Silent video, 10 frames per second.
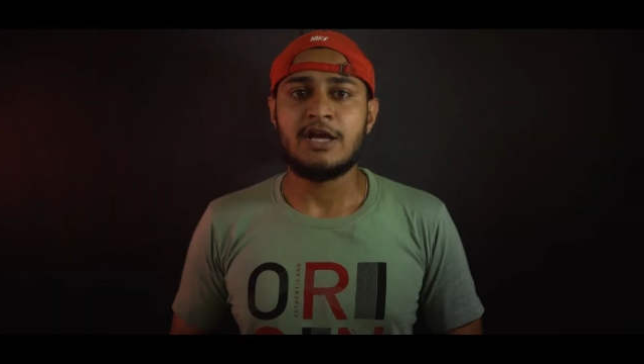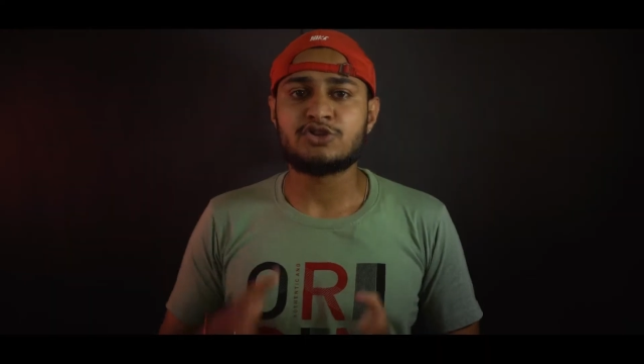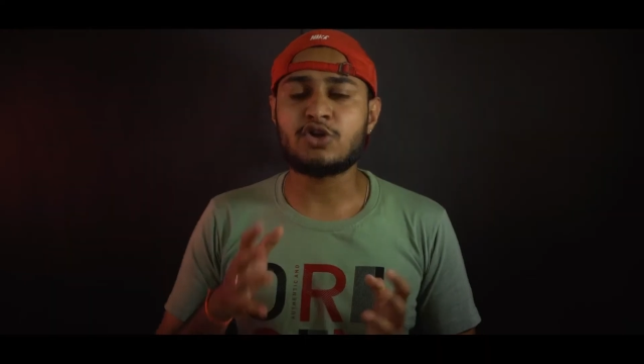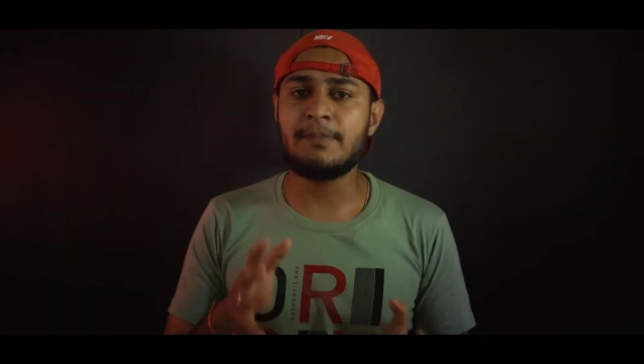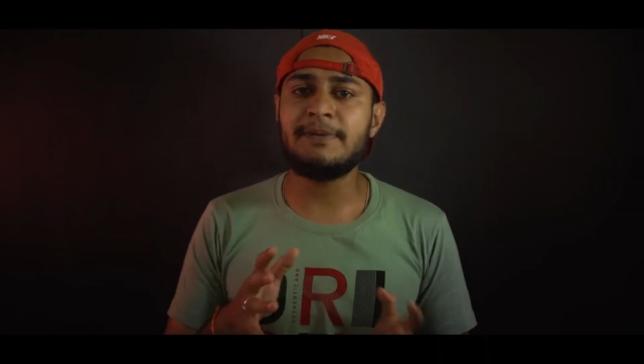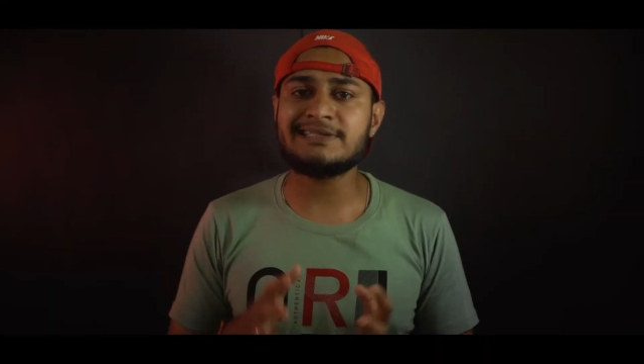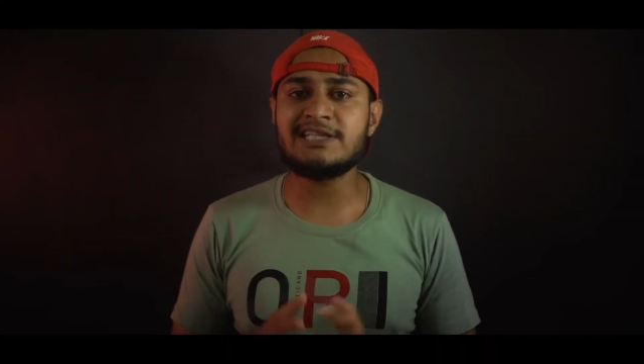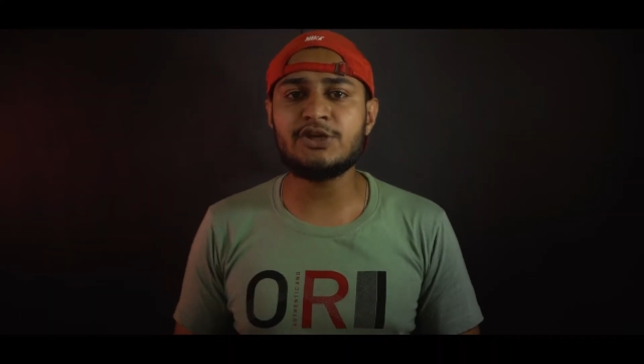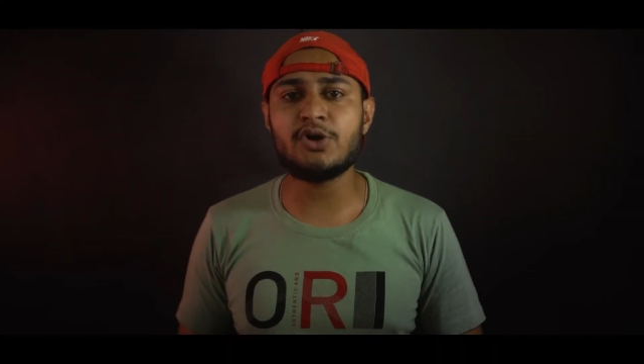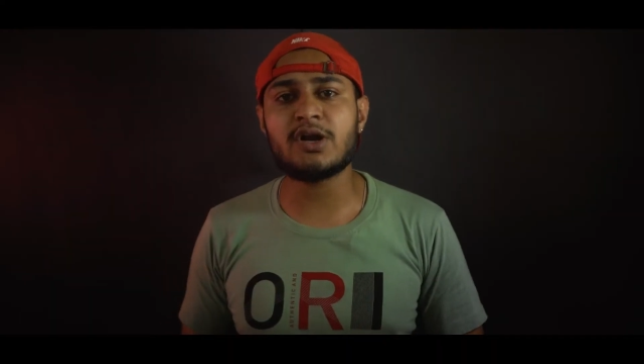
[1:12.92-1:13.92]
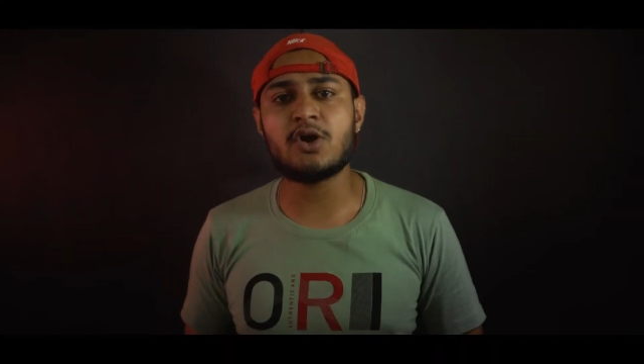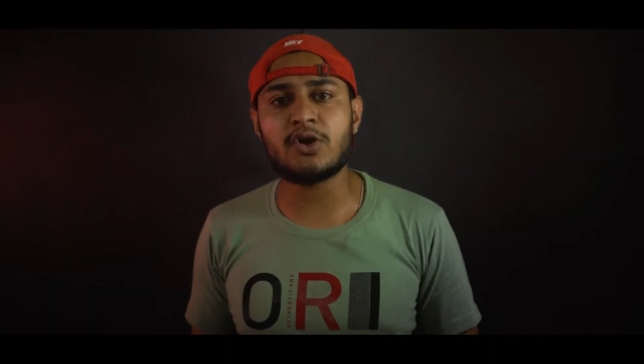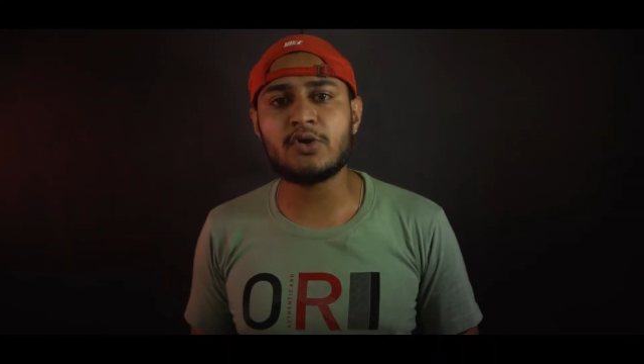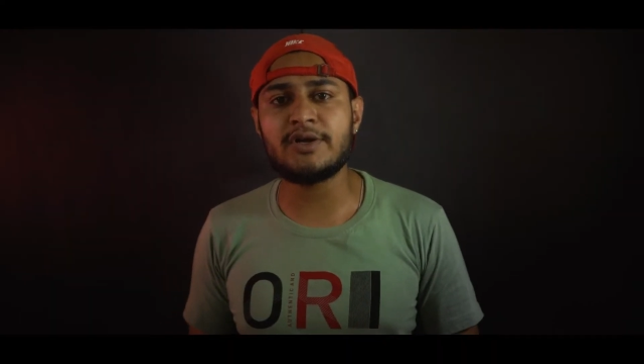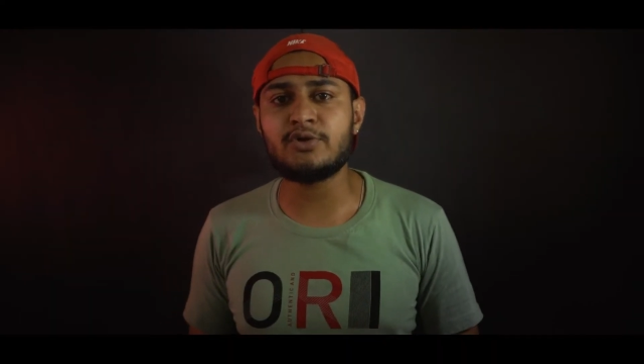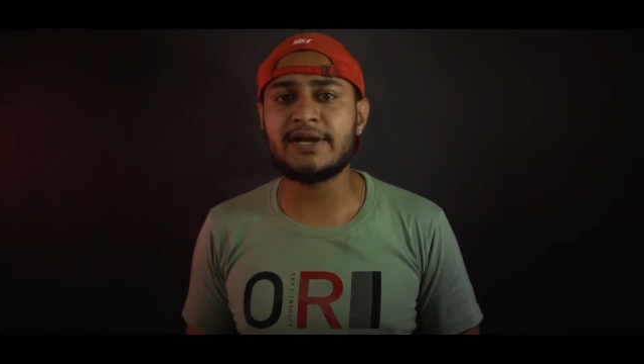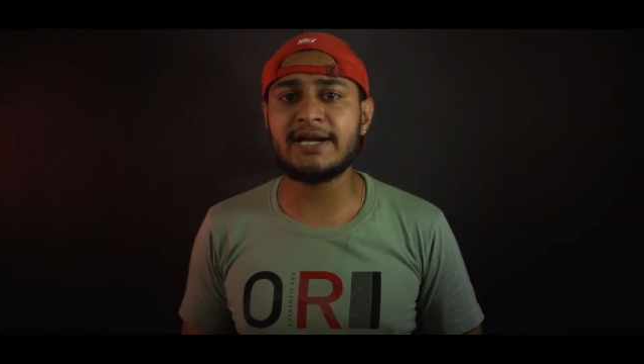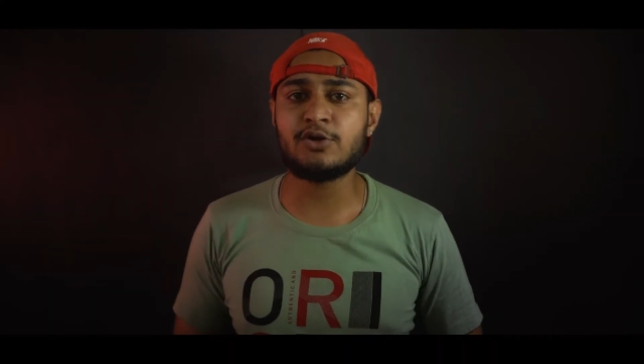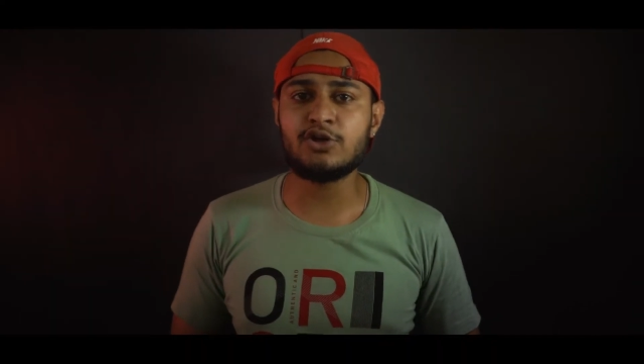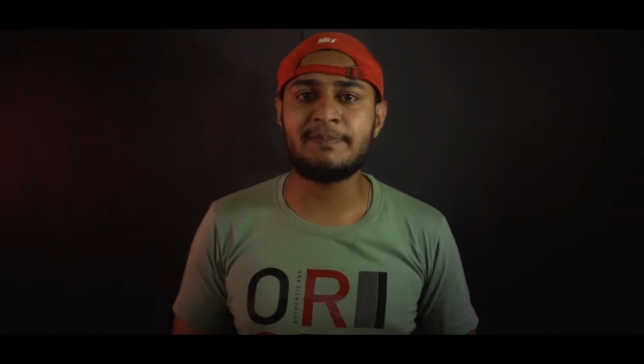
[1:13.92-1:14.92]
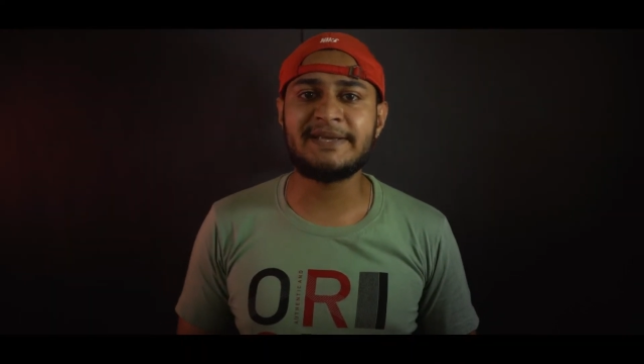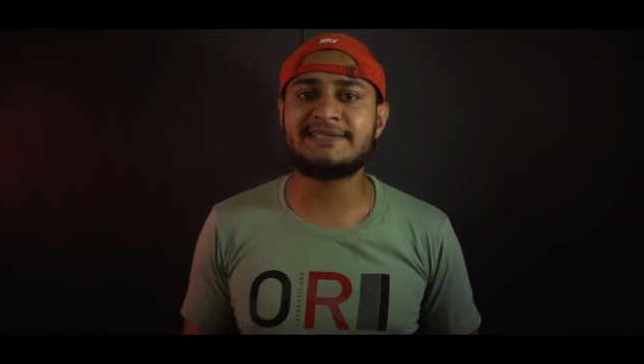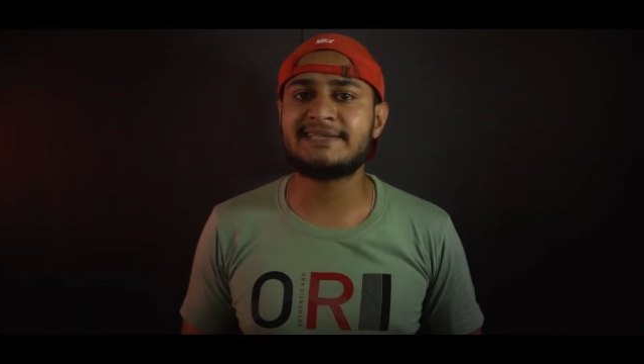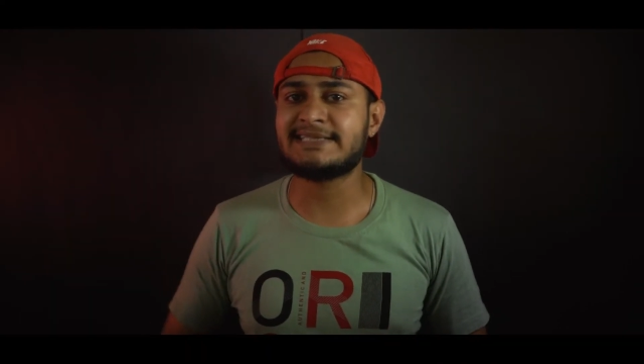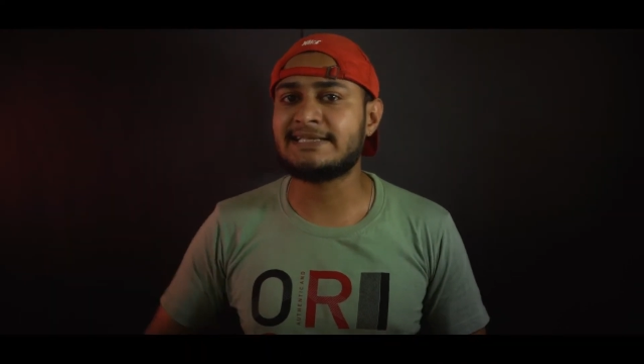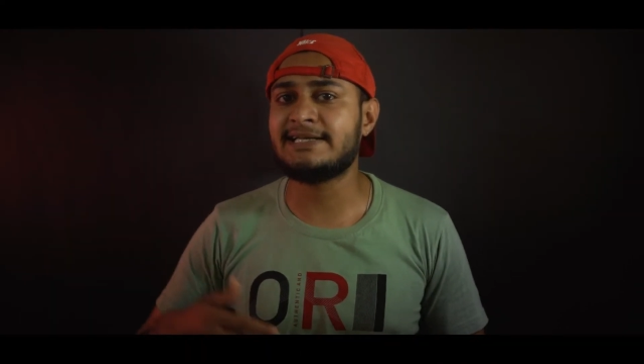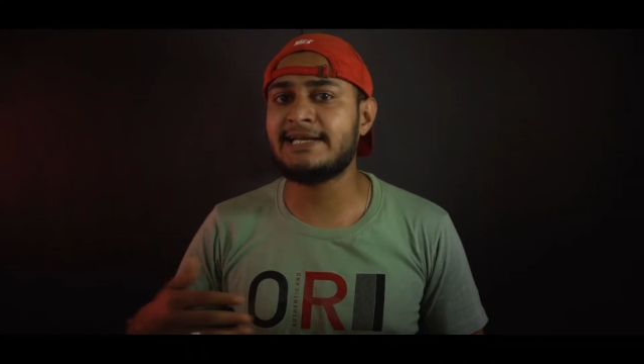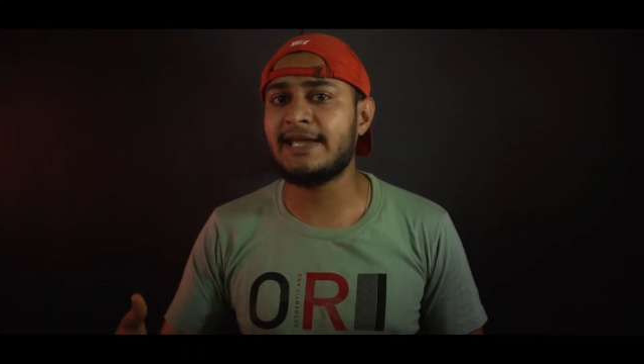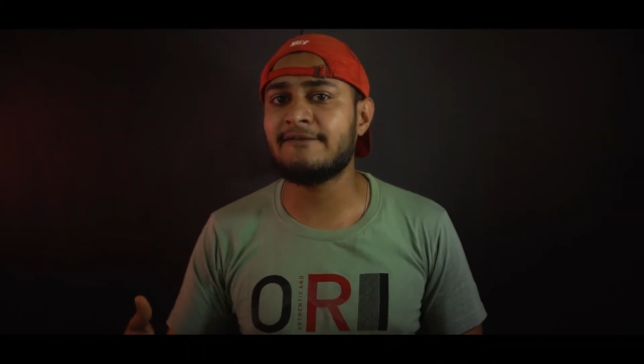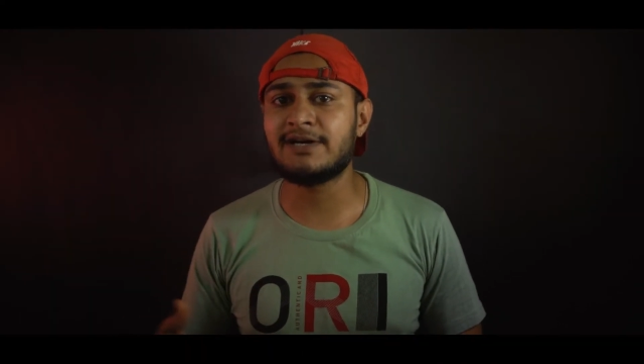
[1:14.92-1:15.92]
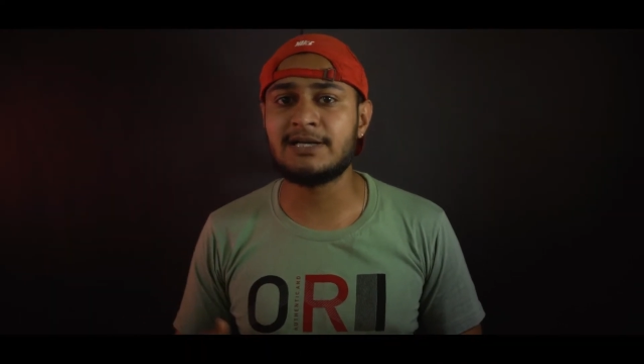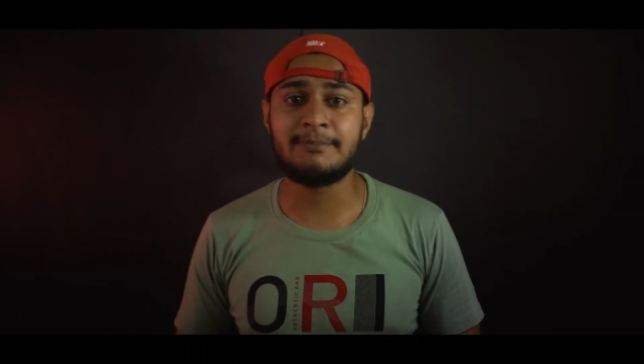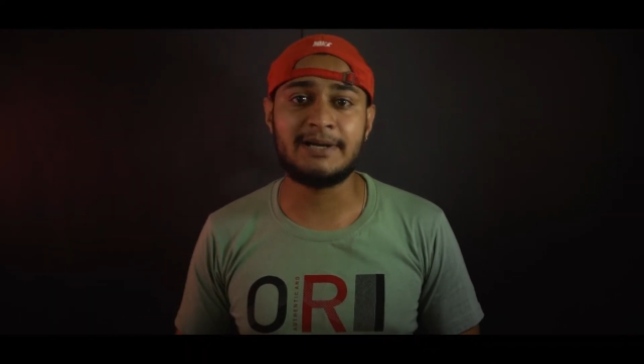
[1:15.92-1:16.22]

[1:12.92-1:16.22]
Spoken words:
So obviously you are not going to get good pictures at the day one,